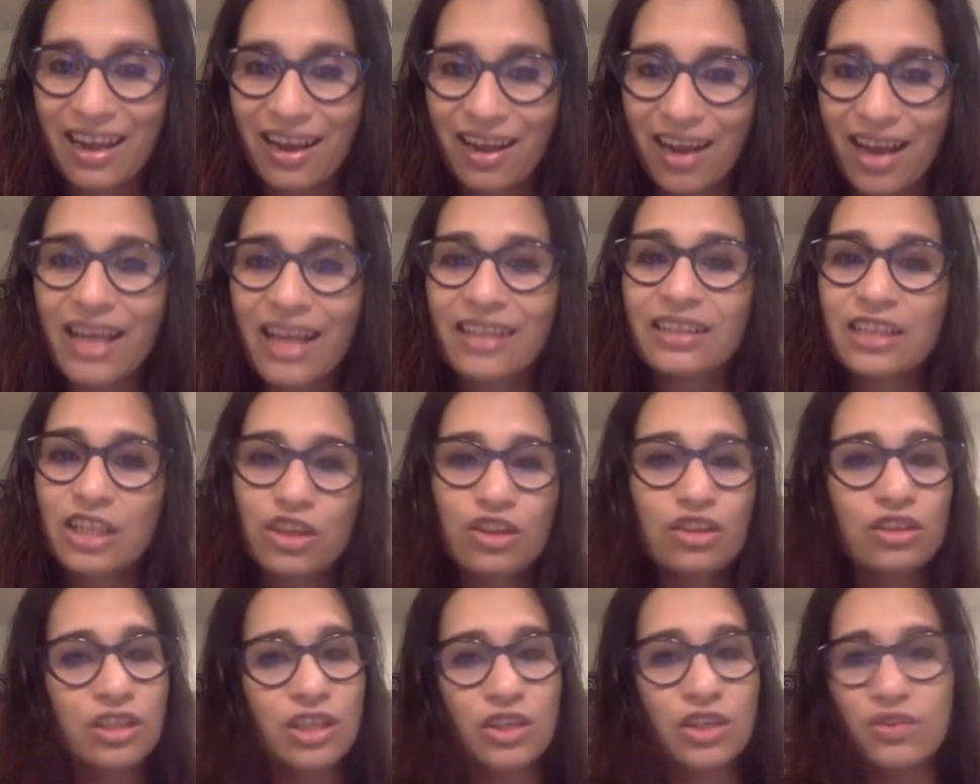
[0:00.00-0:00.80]
And the
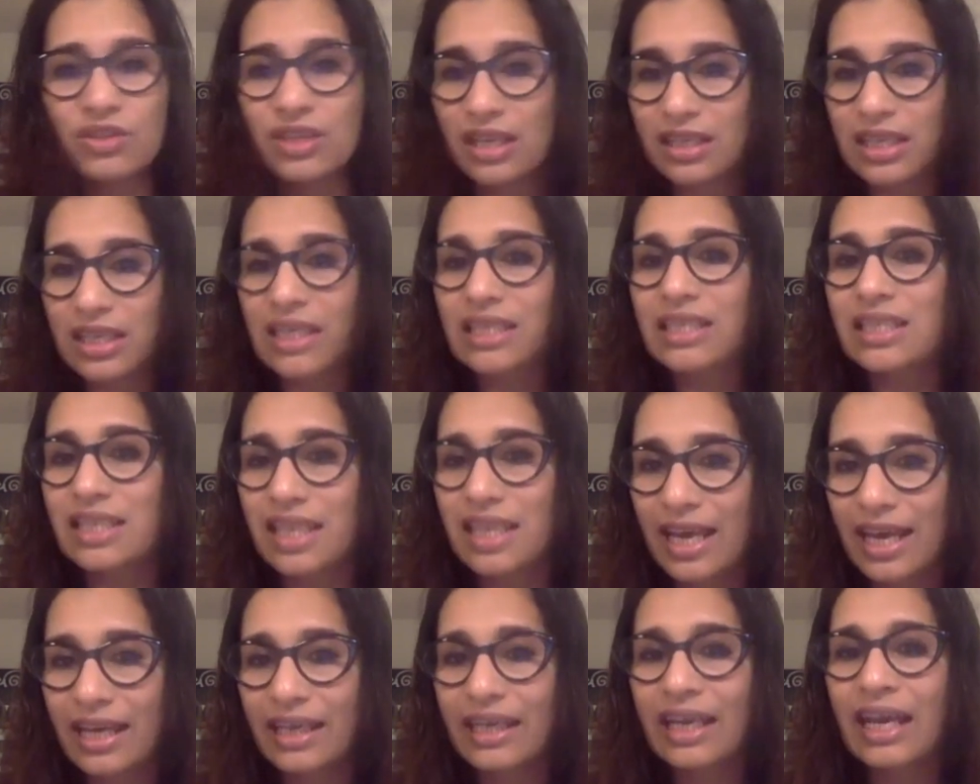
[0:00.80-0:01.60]
good news, as I
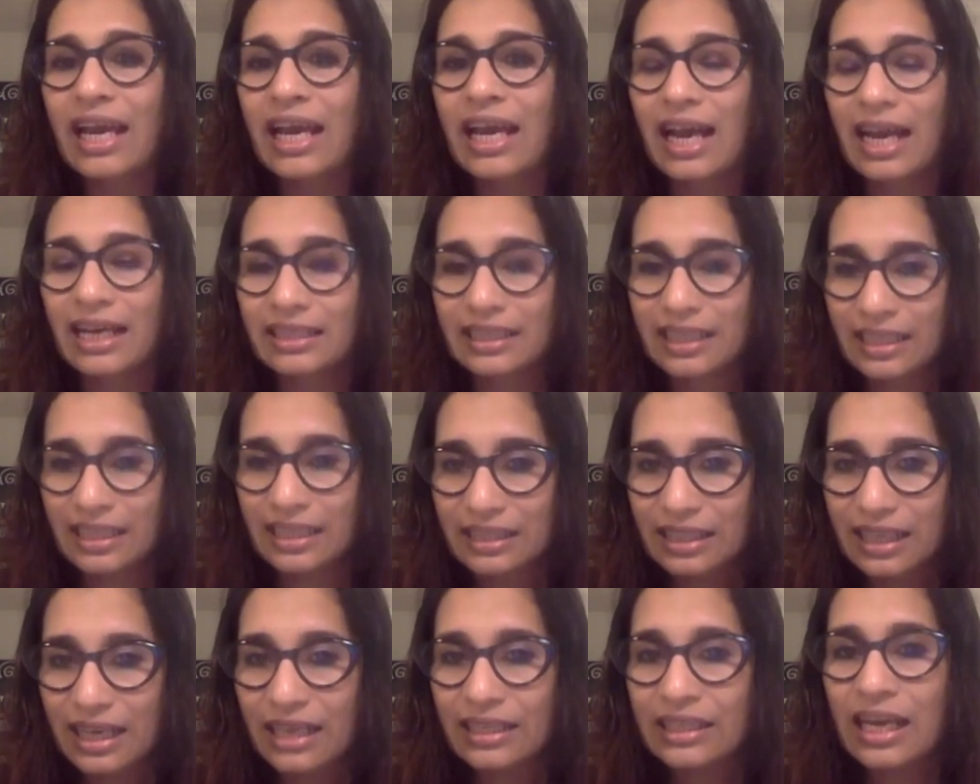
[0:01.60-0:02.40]
said, I think
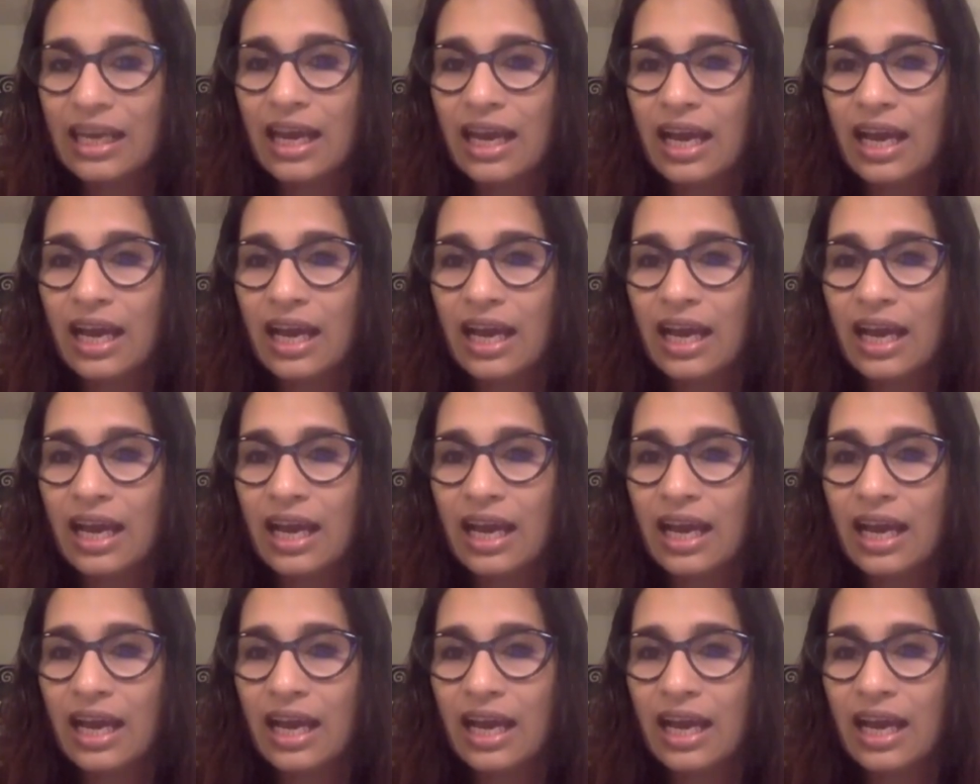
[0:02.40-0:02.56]
that